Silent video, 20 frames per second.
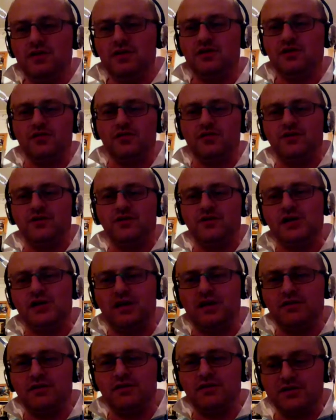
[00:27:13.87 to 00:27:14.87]
Dogfish
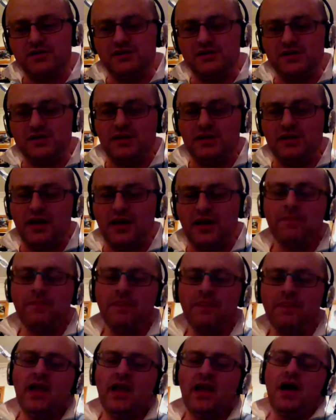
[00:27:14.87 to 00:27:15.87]
Head presence in there.
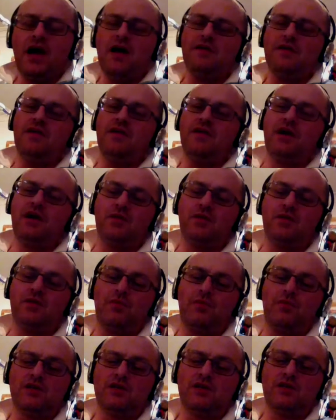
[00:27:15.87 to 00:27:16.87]
And then the
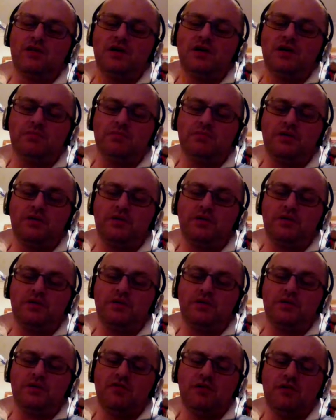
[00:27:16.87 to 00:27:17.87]
other one was the
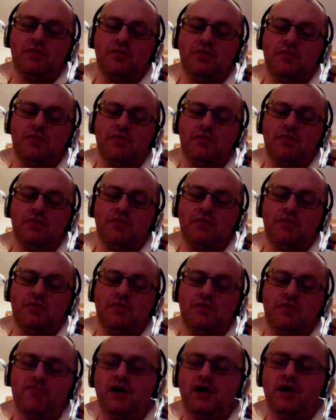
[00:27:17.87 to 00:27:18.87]
Birra del Borgo
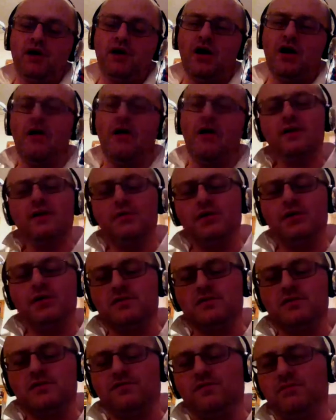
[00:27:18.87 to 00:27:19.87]
Reale, which for
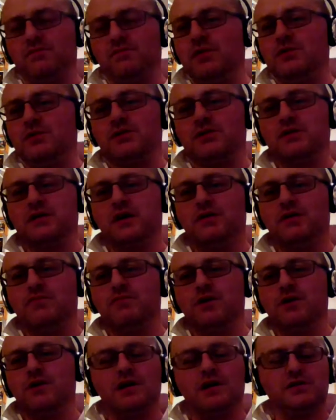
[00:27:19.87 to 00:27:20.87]
me was just a
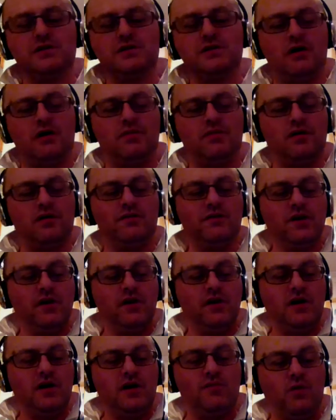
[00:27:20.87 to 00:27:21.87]
real example
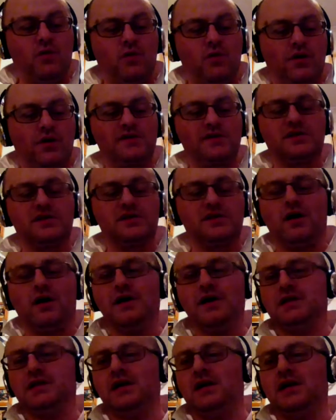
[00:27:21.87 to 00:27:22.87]
of what these
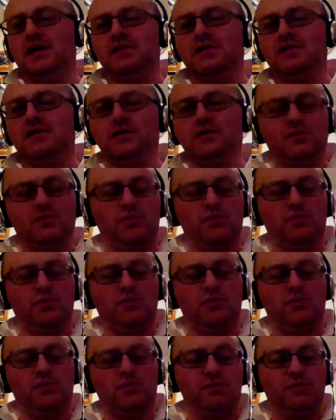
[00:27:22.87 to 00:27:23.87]
guys in Italy are doing with
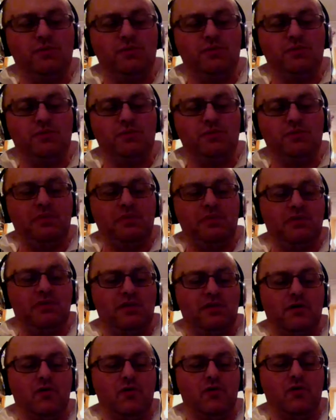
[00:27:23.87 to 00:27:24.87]
beer at the moment.
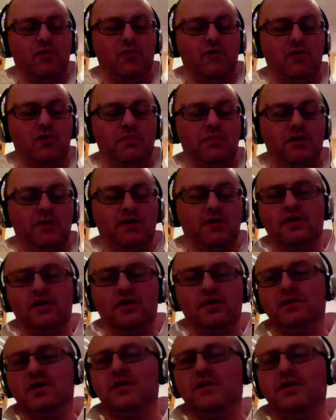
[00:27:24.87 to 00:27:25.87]
And then to have taken that
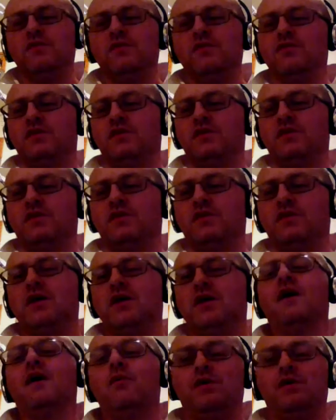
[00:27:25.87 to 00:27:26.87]
one step further as well
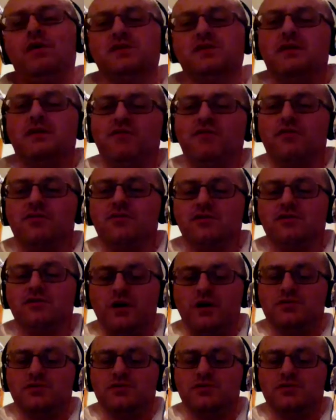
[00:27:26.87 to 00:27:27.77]
during the year and